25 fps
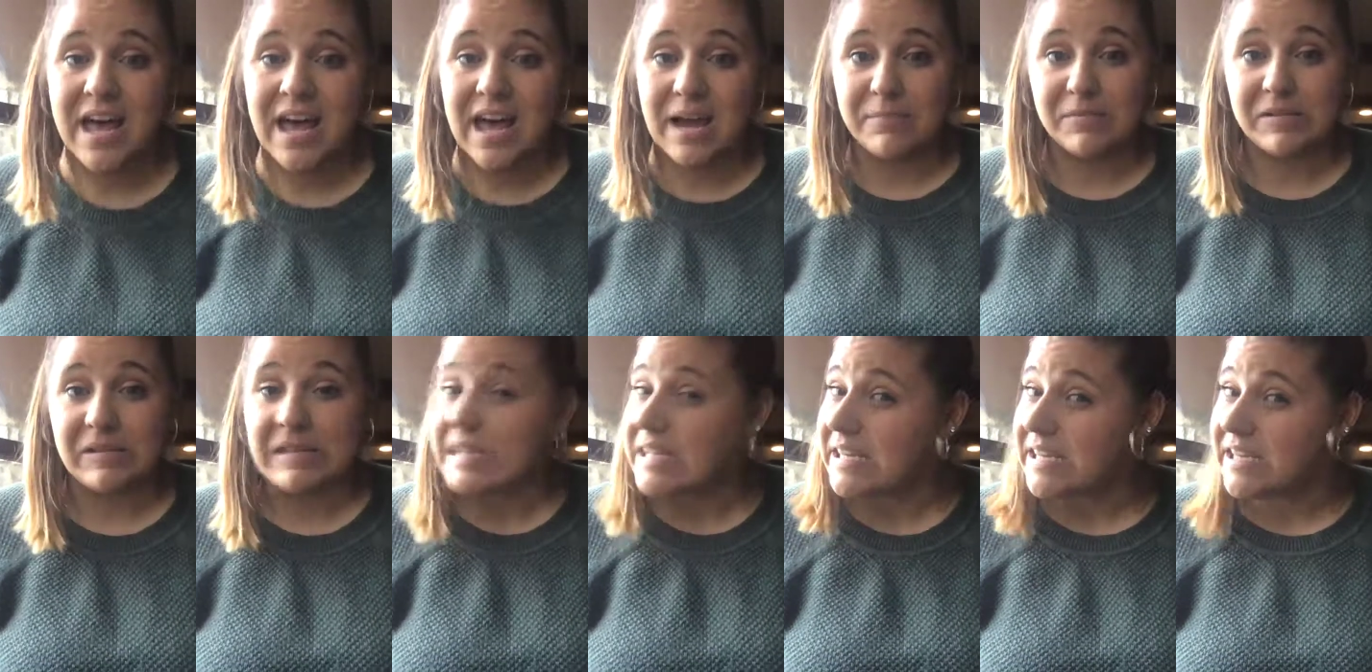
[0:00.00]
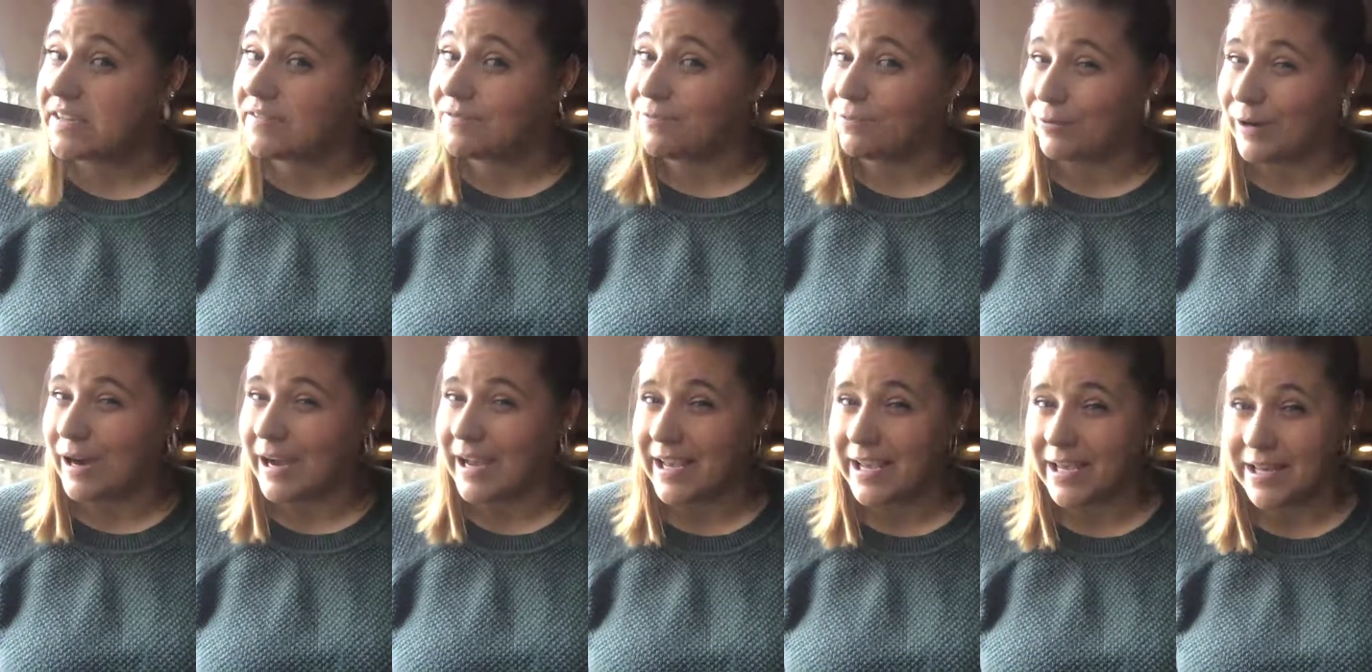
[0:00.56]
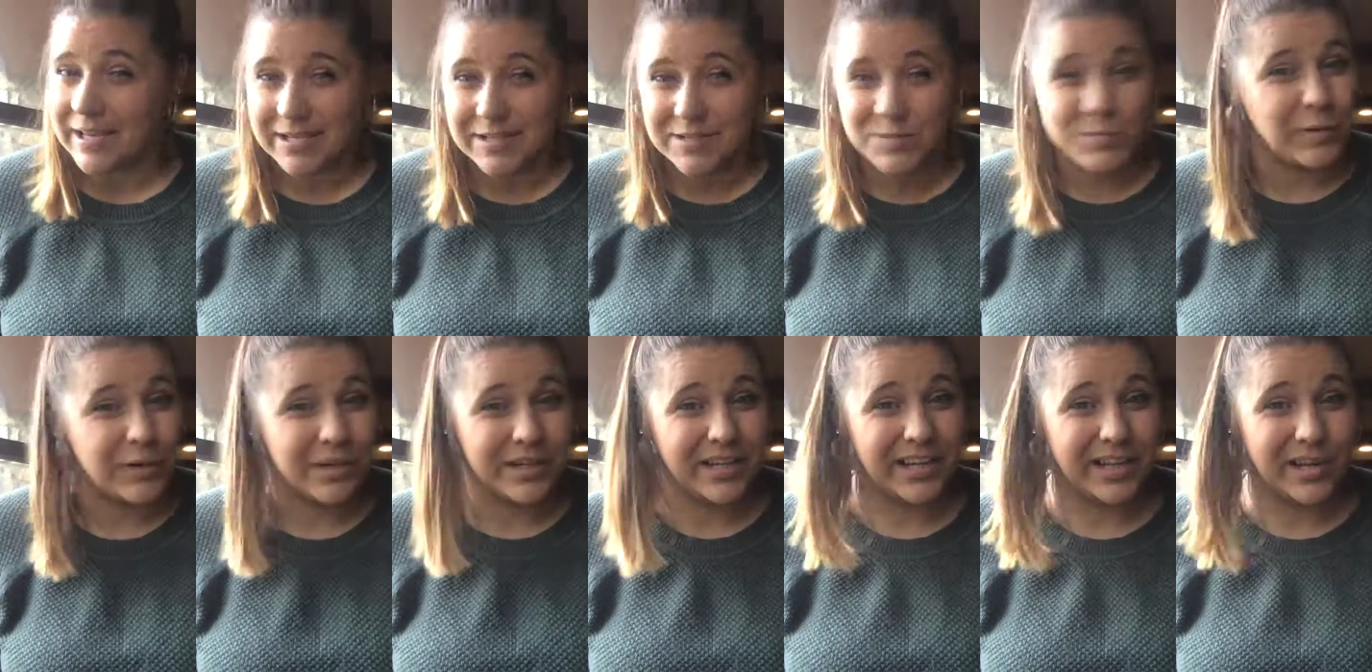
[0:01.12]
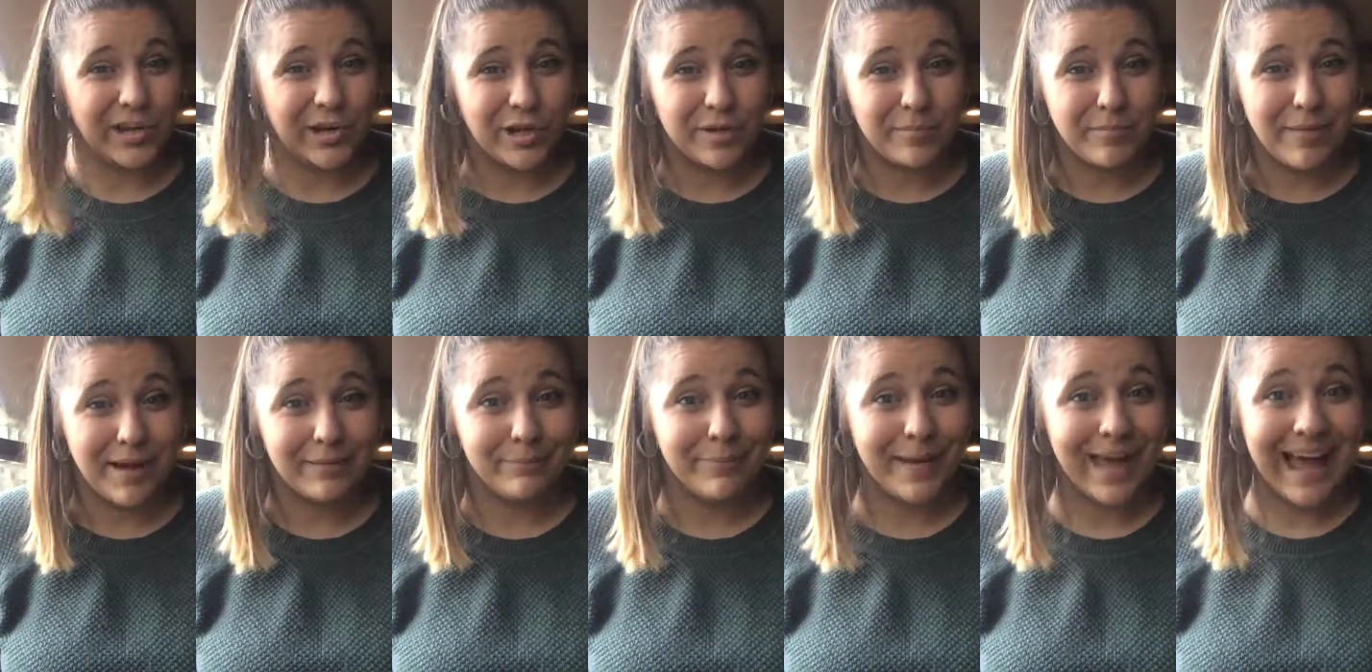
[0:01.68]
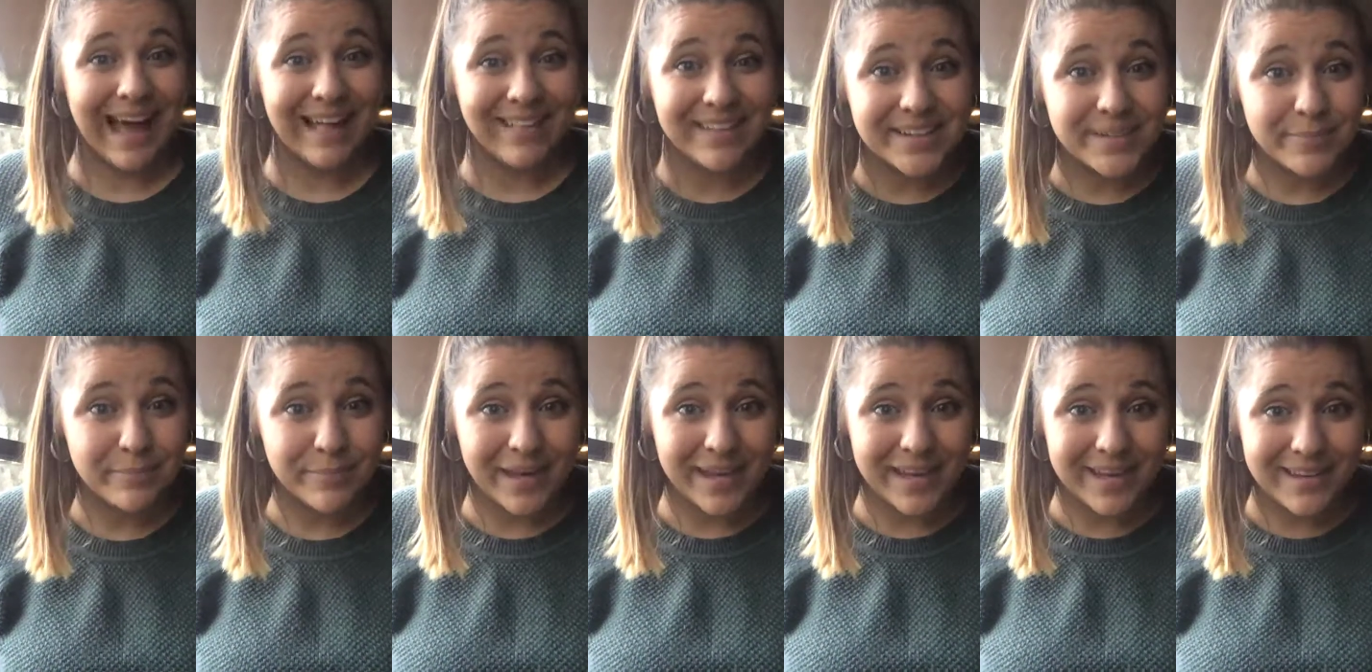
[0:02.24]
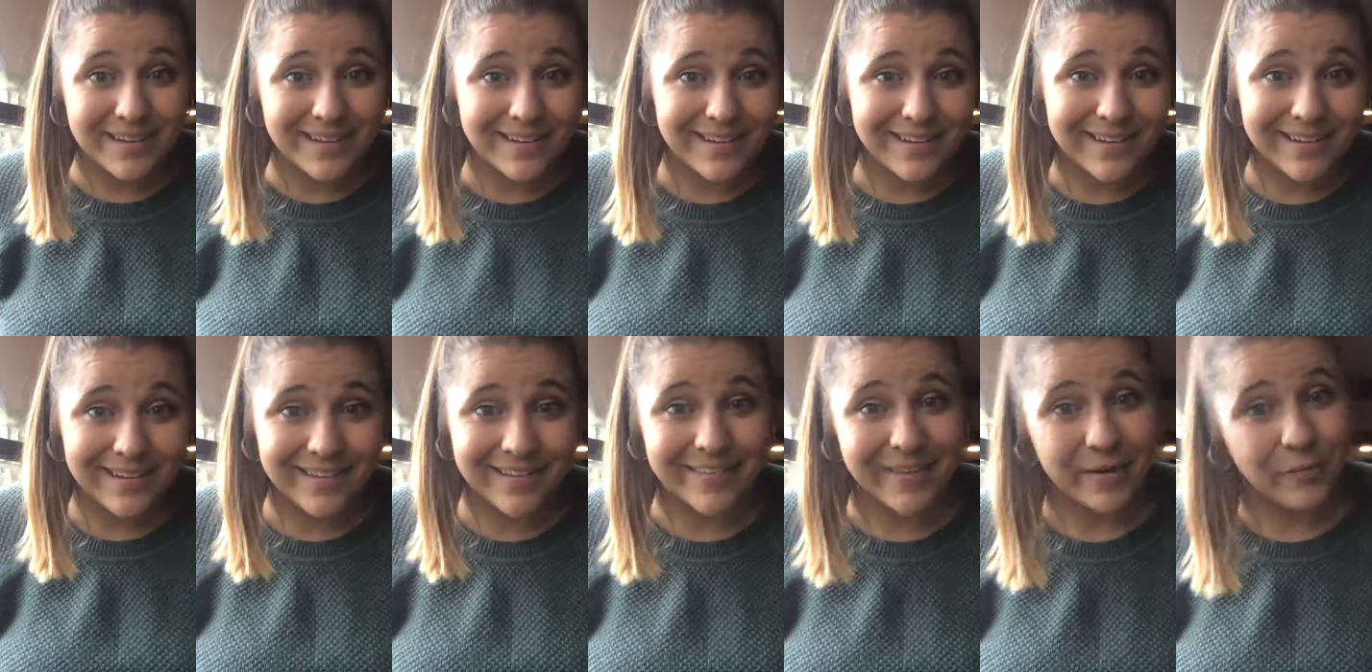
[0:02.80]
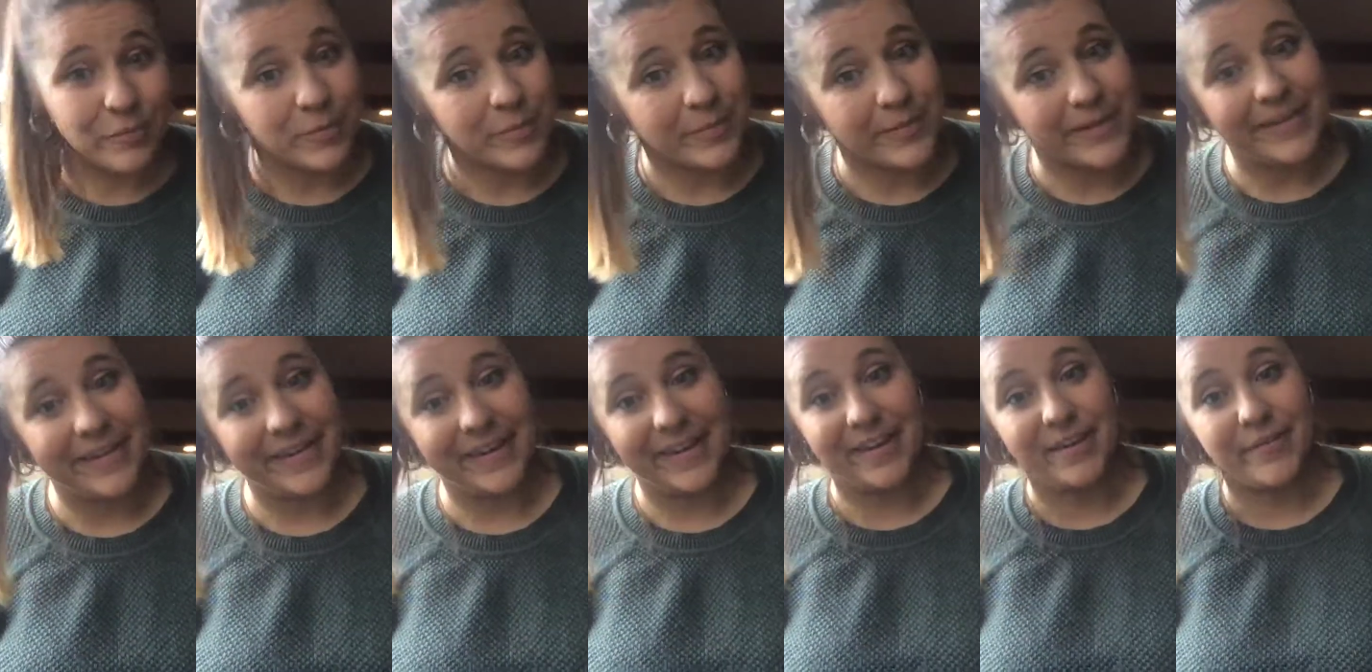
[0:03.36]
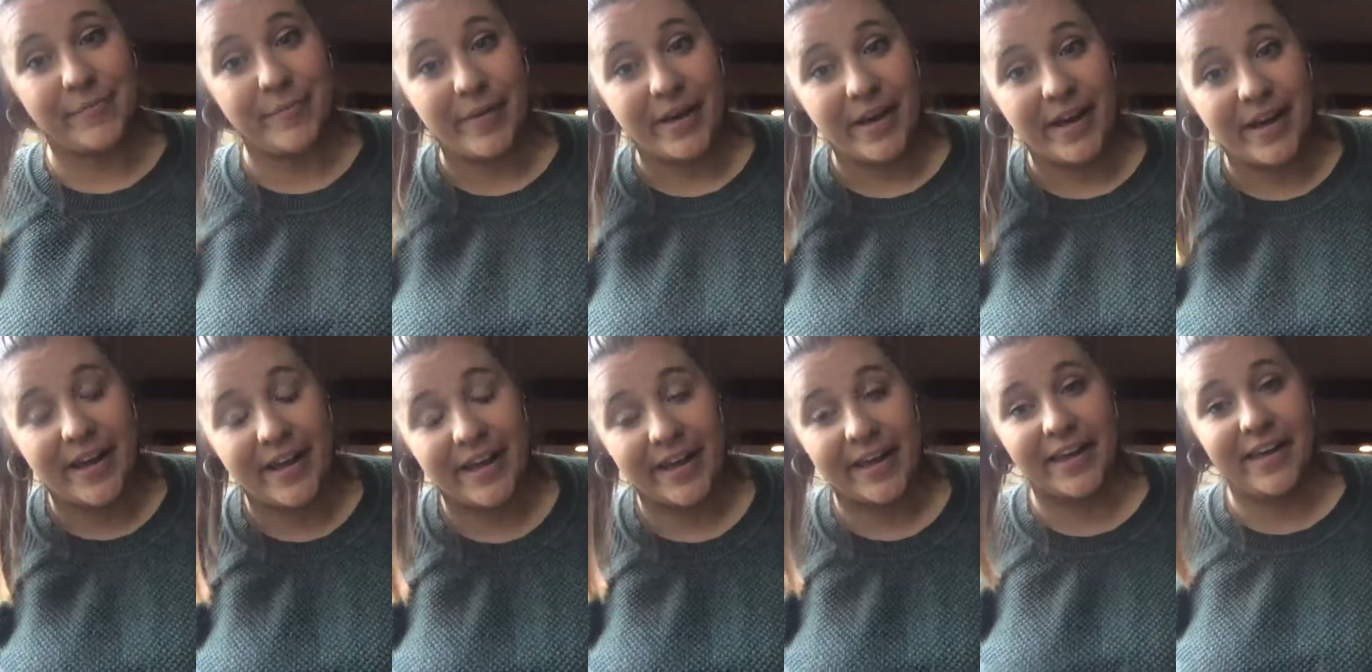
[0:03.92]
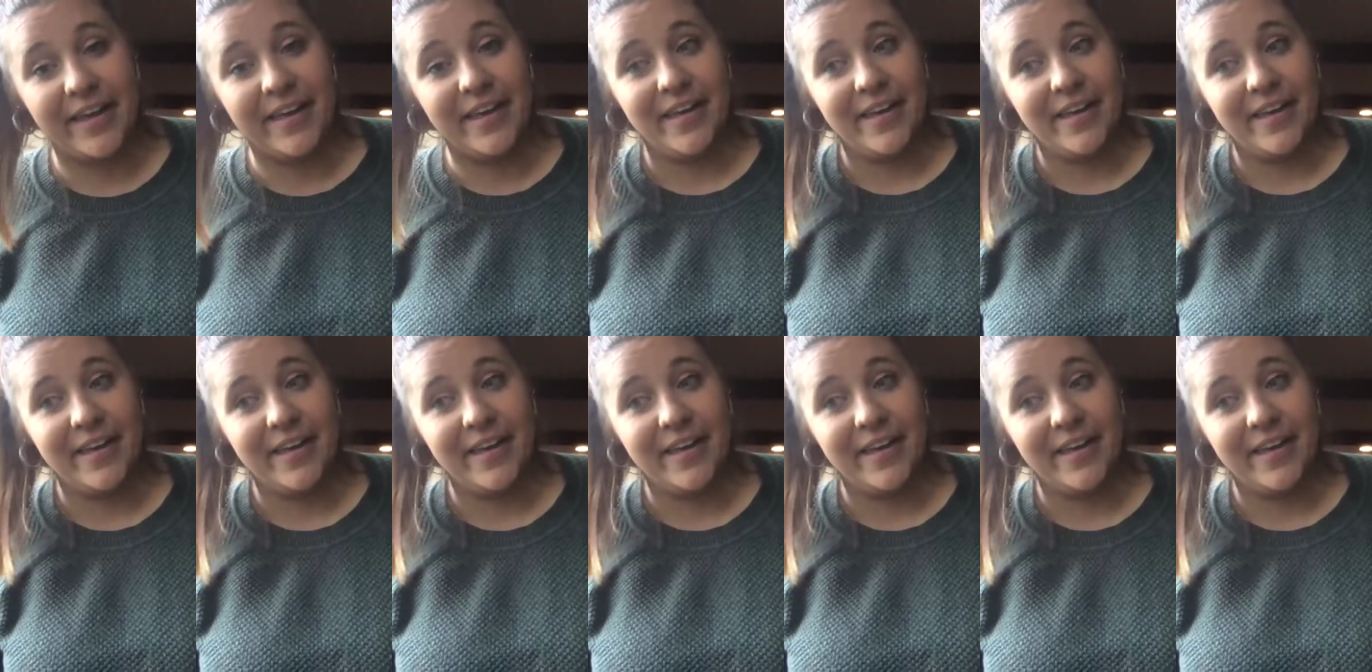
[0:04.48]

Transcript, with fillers: I believe Ryan is working on my pallet bed that will be in my